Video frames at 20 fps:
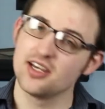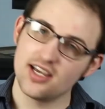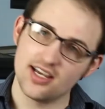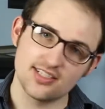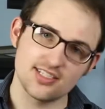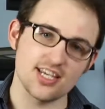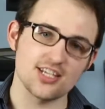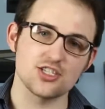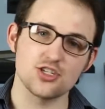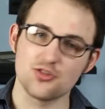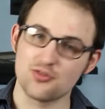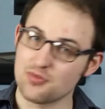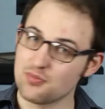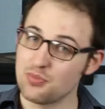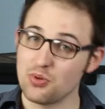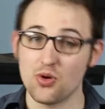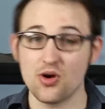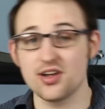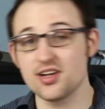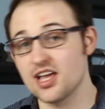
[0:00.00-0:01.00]
It takes you from
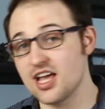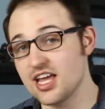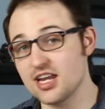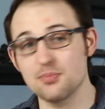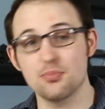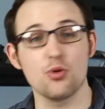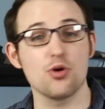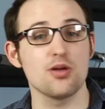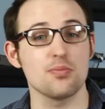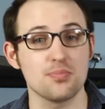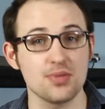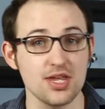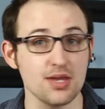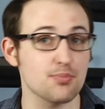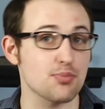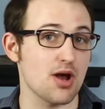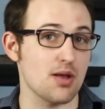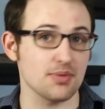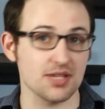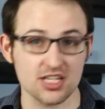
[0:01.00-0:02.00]
point A to point B,
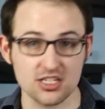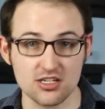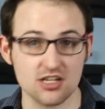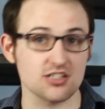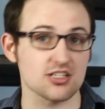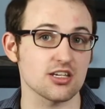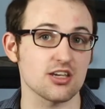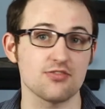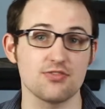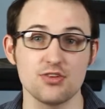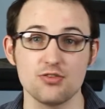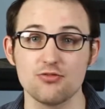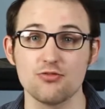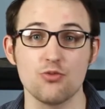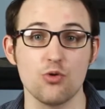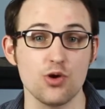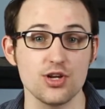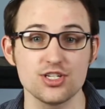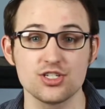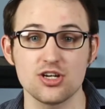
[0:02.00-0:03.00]
probably conducting a few
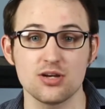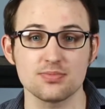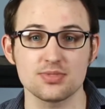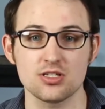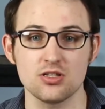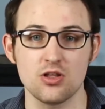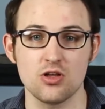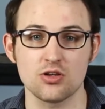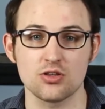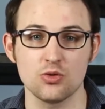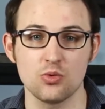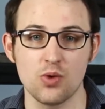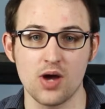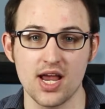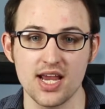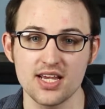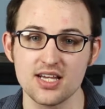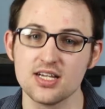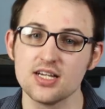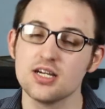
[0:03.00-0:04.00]
void jumps along the
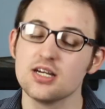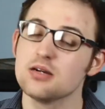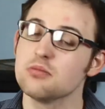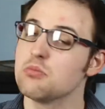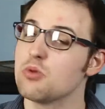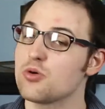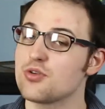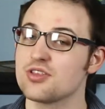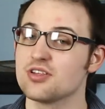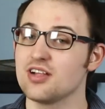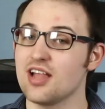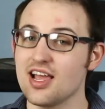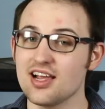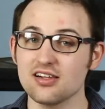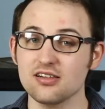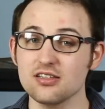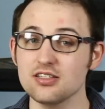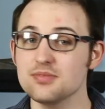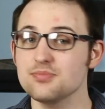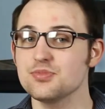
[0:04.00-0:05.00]
way. More than
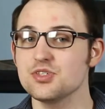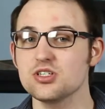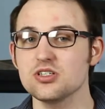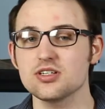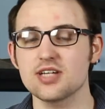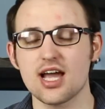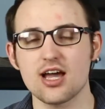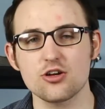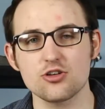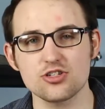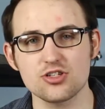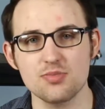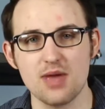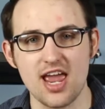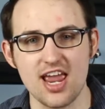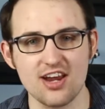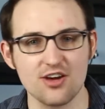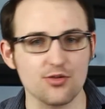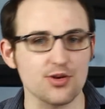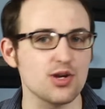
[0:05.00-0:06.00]
likely, you'll encounter some
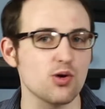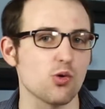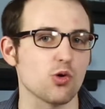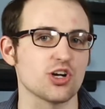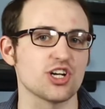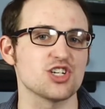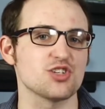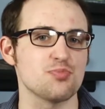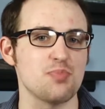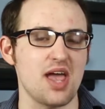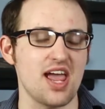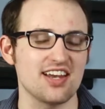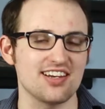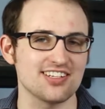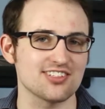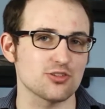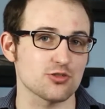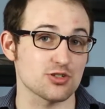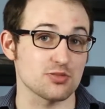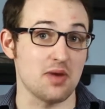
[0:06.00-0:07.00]
angry orcish
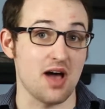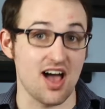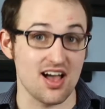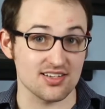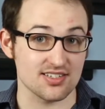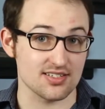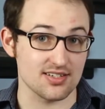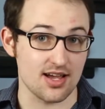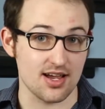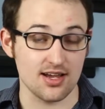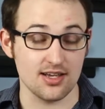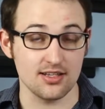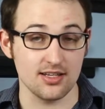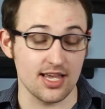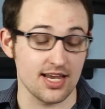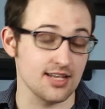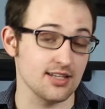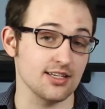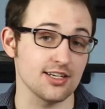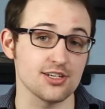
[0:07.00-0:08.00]
bandits or some hostile
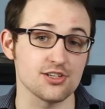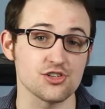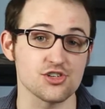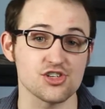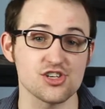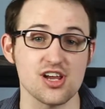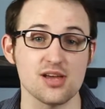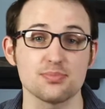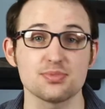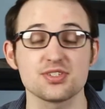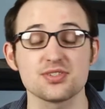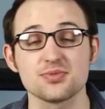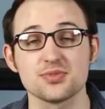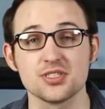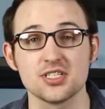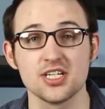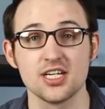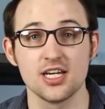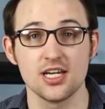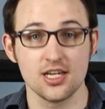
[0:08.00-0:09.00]
alien ships.
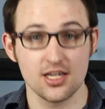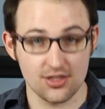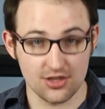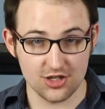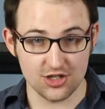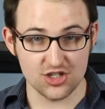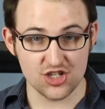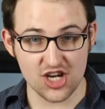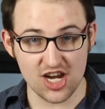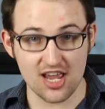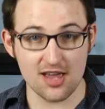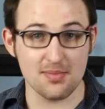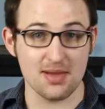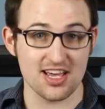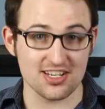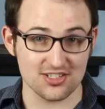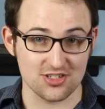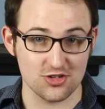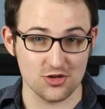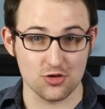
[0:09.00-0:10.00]
The GM
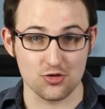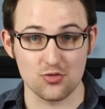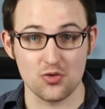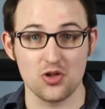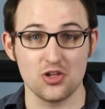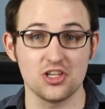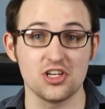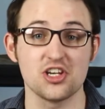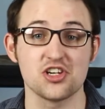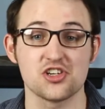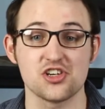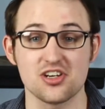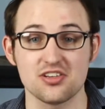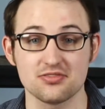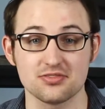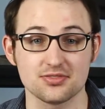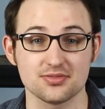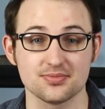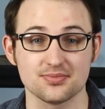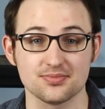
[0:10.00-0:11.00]
asks you to roll
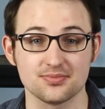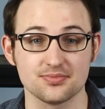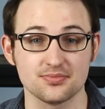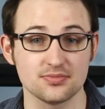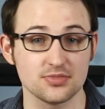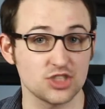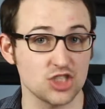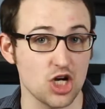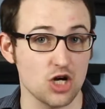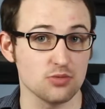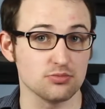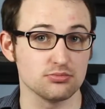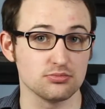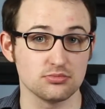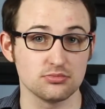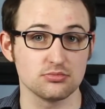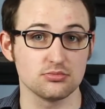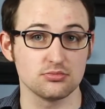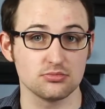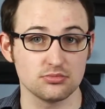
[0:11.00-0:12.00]
initiative. So,
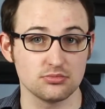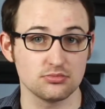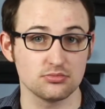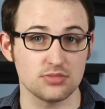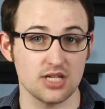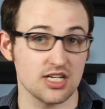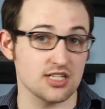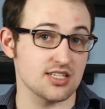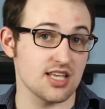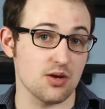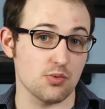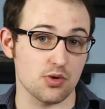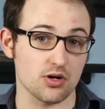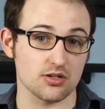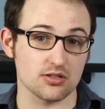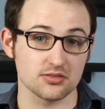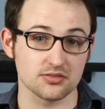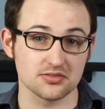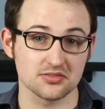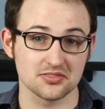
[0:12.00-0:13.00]
how does that
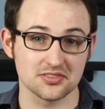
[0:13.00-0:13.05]
work?